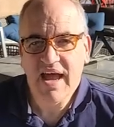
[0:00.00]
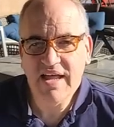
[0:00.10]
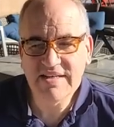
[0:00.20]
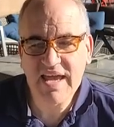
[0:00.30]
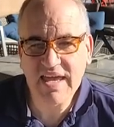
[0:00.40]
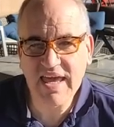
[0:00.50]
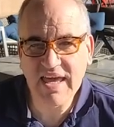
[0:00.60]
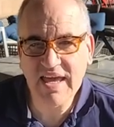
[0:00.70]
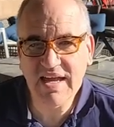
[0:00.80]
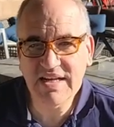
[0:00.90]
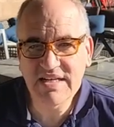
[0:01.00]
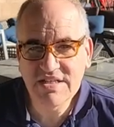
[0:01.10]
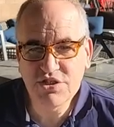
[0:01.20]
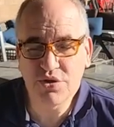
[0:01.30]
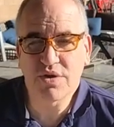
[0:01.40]
and taking a
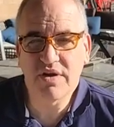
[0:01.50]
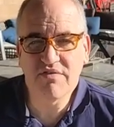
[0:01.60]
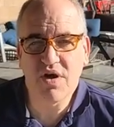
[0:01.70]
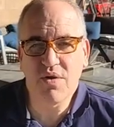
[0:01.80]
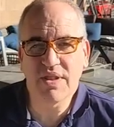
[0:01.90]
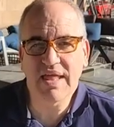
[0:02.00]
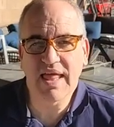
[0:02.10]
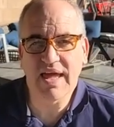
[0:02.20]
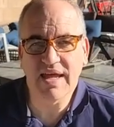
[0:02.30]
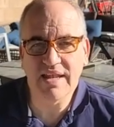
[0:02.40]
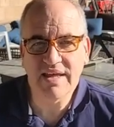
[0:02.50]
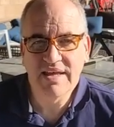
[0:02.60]
tour of the Holy Land.